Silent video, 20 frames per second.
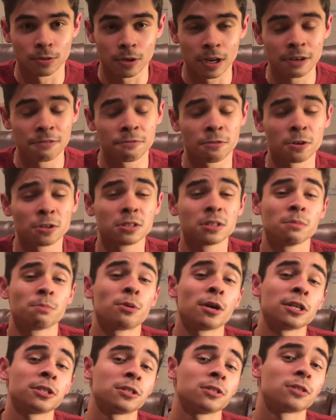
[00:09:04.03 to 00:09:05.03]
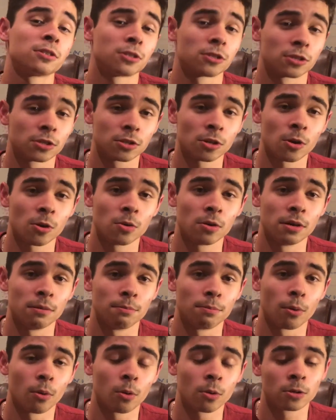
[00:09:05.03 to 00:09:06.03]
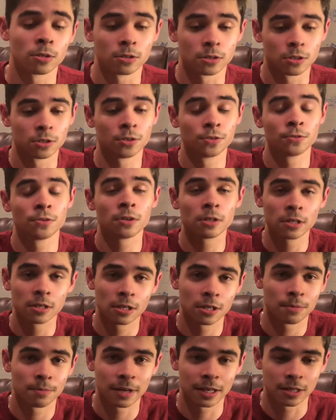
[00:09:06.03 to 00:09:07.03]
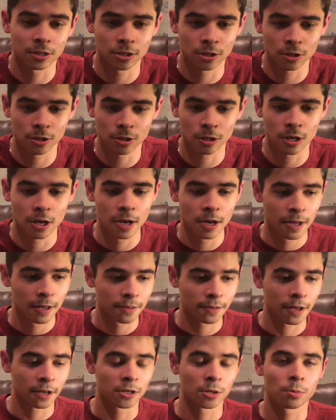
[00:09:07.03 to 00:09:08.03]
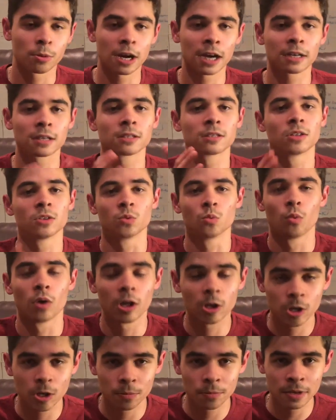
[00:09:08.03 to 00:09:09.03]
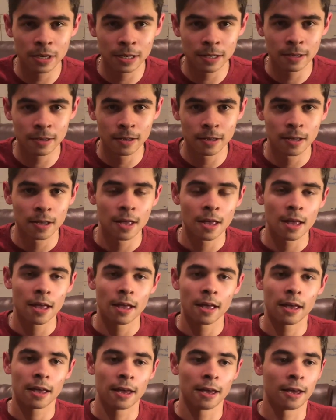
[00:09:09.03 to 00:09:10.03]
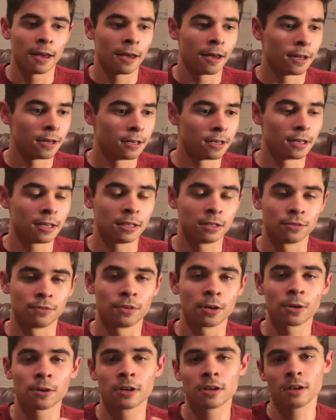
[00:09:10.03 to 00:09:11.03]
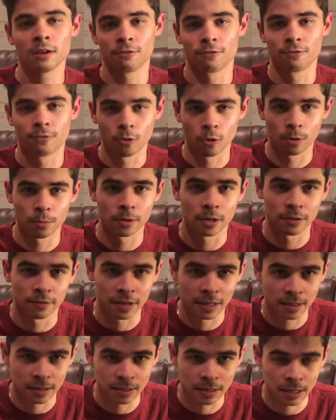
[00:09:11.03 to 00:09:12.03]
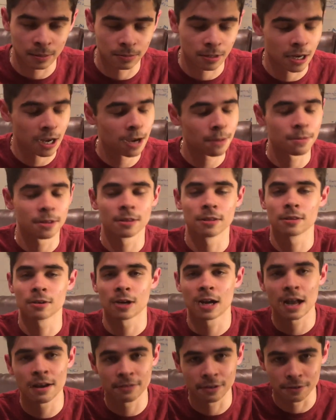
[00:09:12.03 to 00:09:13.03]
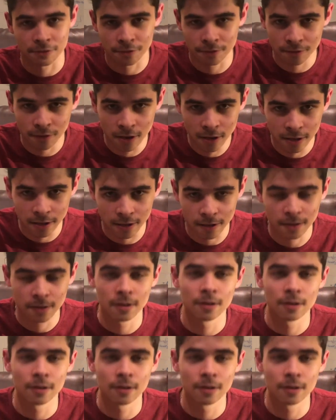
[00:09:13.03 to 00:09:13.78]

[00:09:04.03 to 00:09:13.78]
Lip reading: right? First impressions are so important, so you really need to make sure that your practice is welcoming and is very informative at the same time, and that they're having fun.